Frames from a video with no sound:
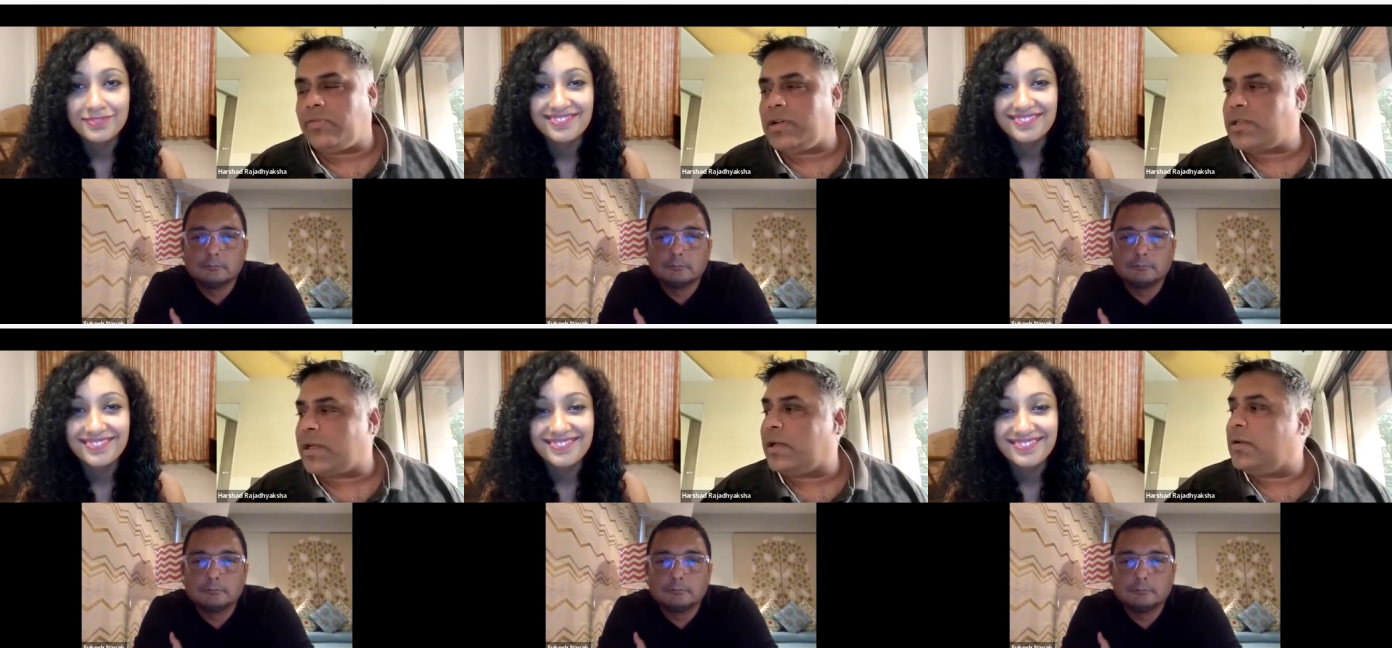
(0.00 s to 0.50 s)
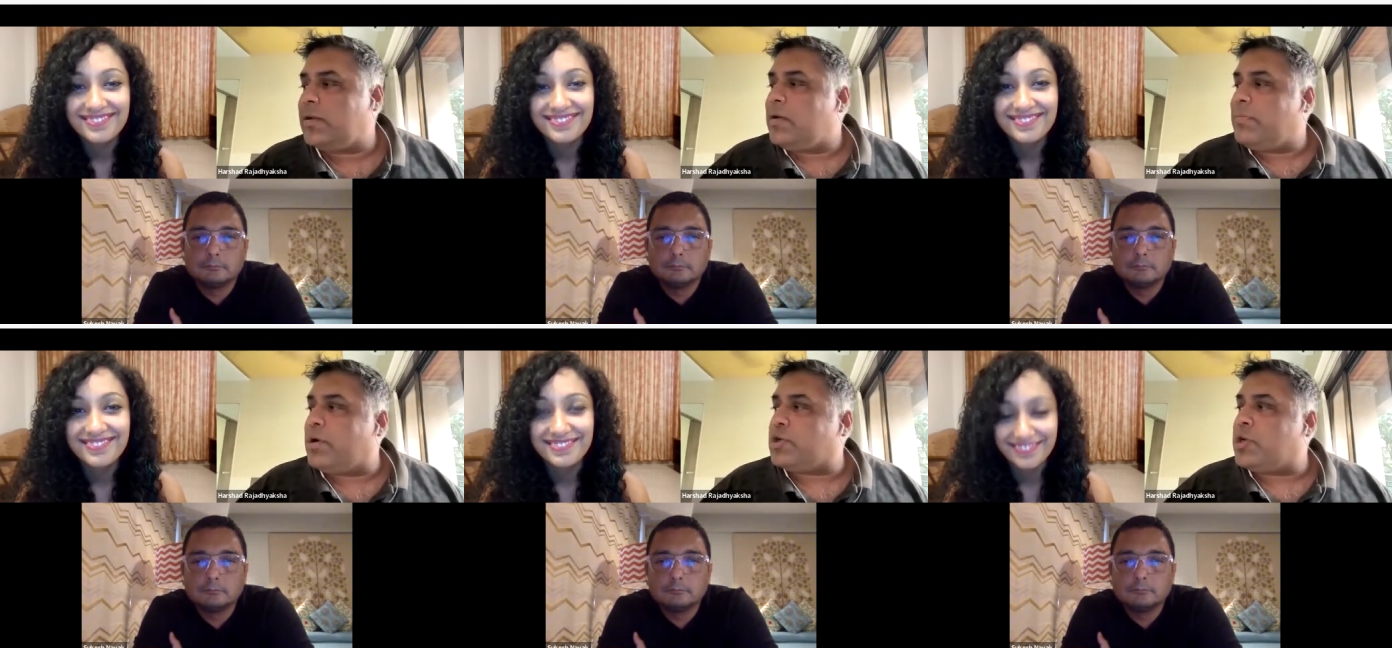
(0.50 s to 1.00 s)
Speaker 1: ones i
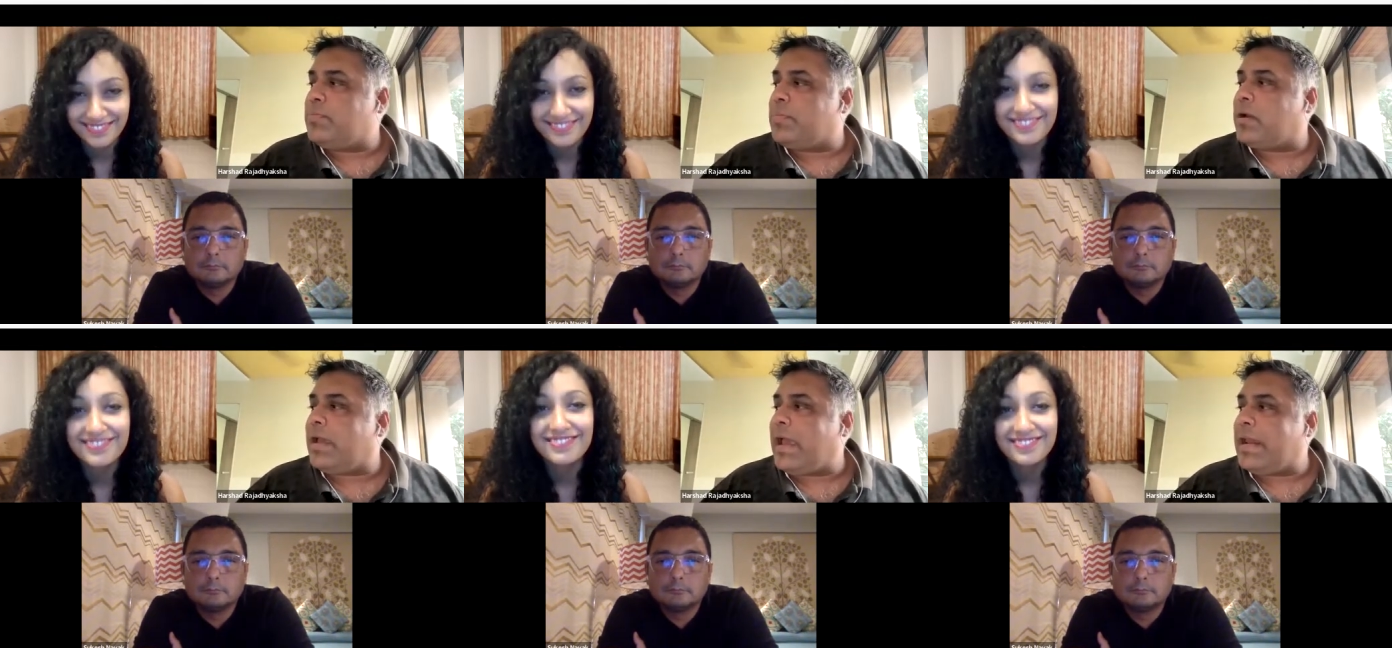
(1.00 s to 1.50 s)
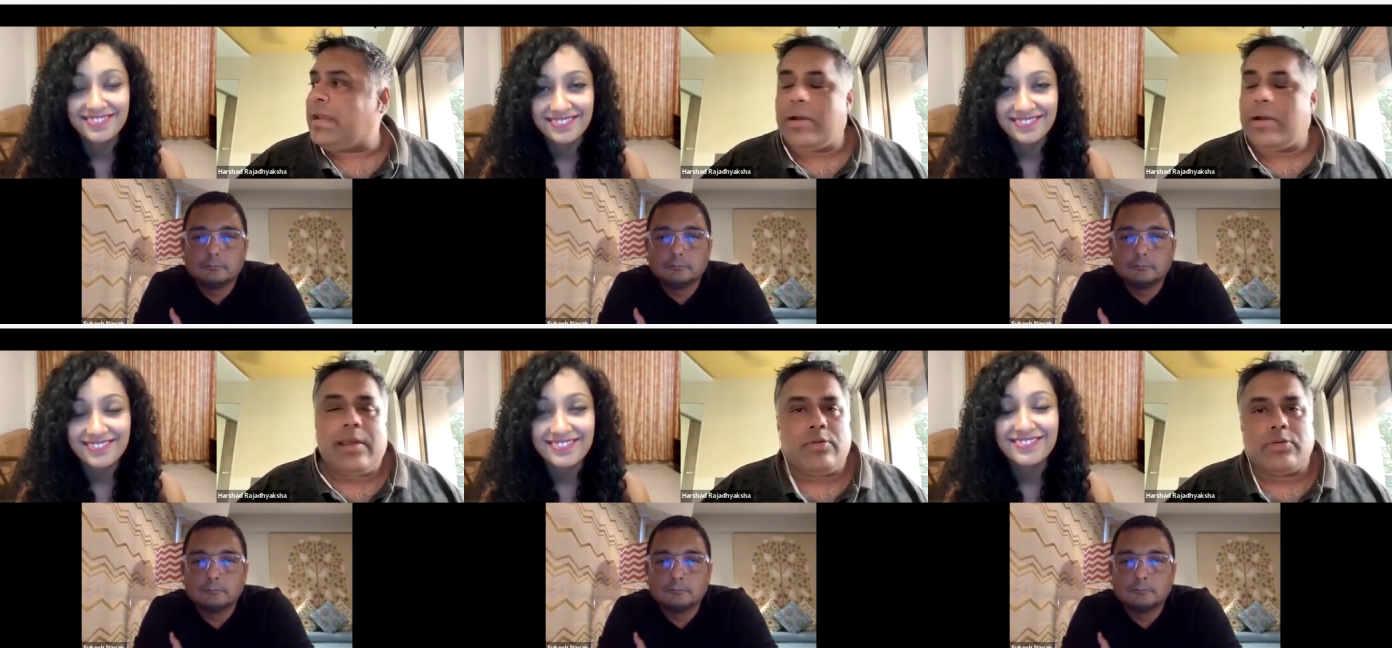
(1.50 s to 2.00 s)
mentioned but
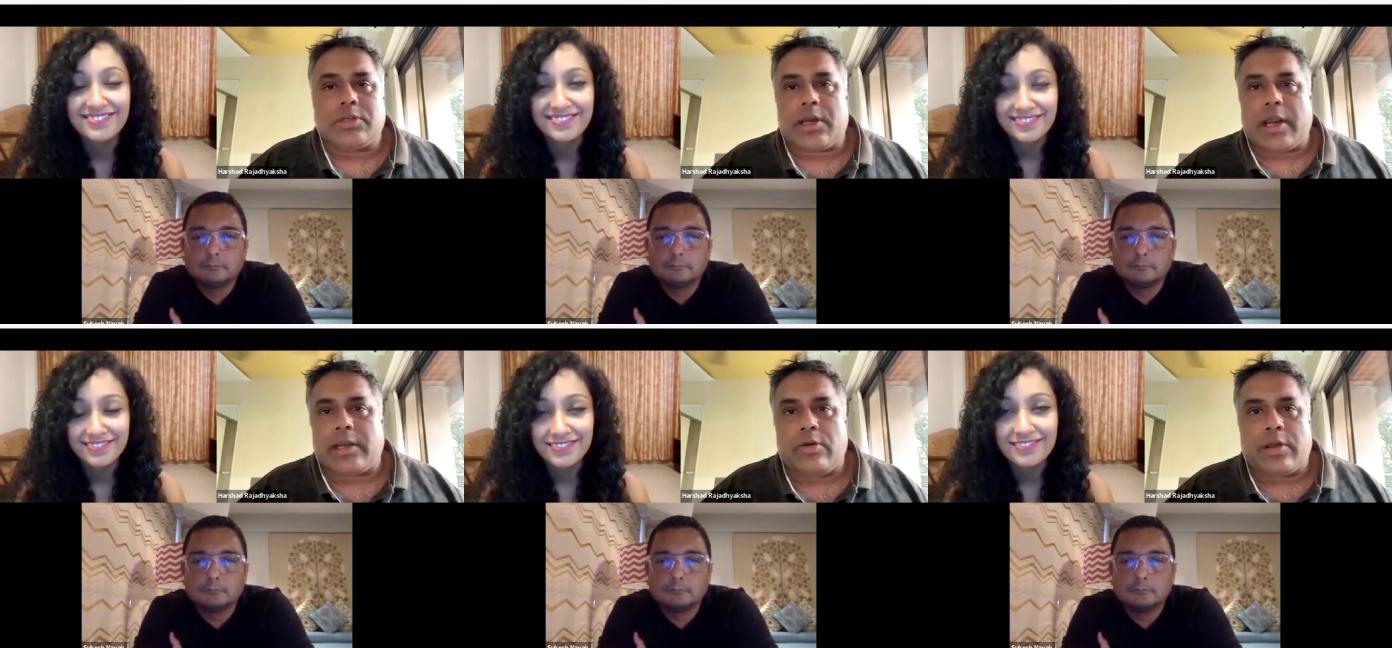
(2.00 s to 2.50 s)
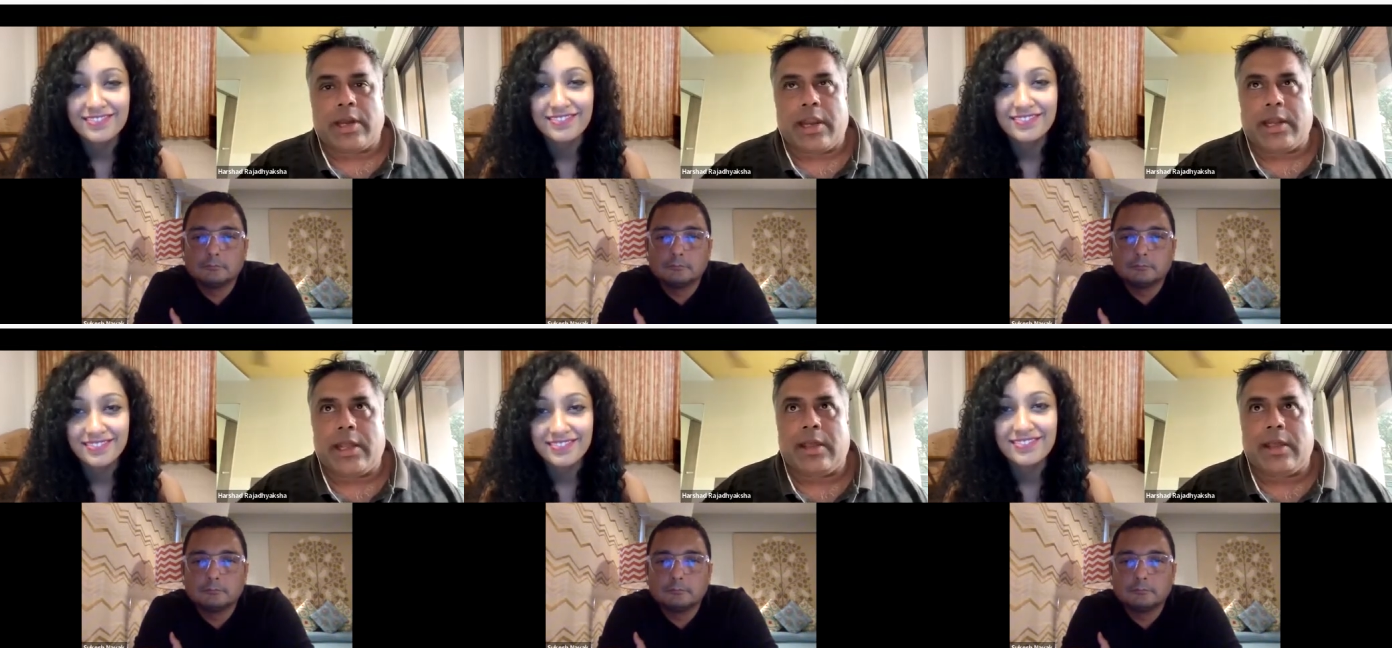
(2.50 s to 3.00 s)
anybody who's right now
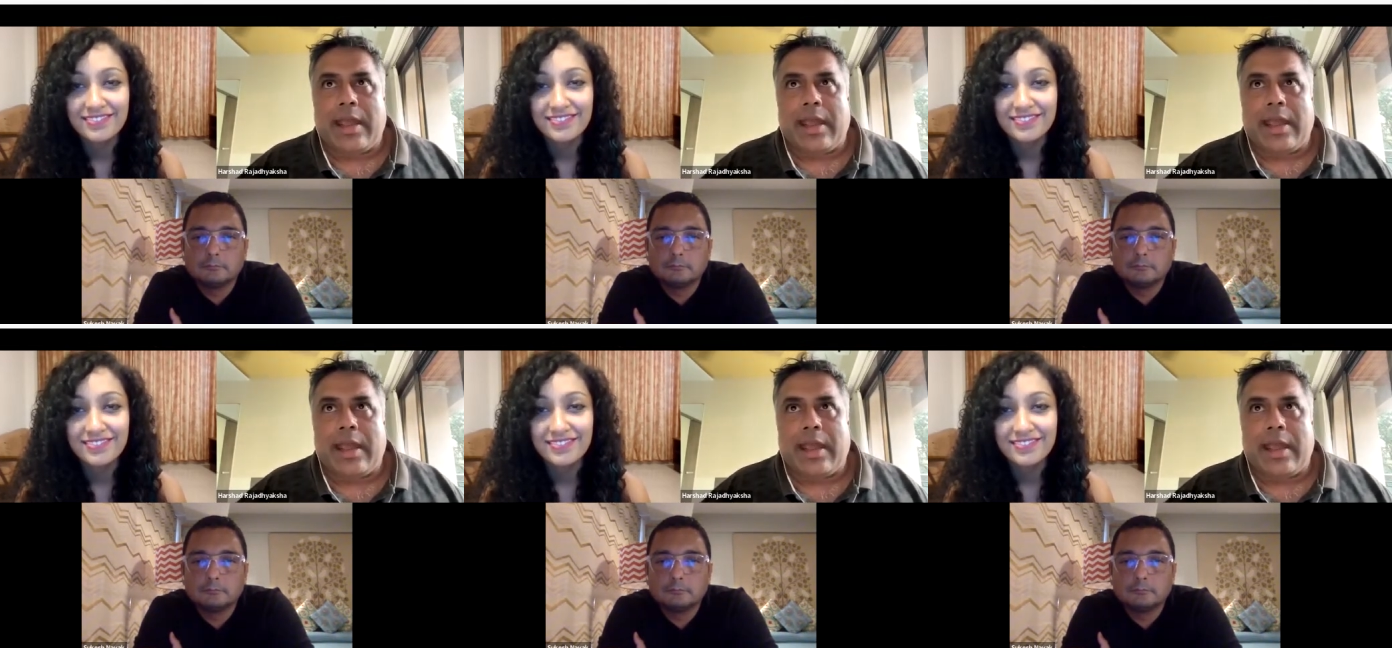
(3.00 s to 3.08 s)
creating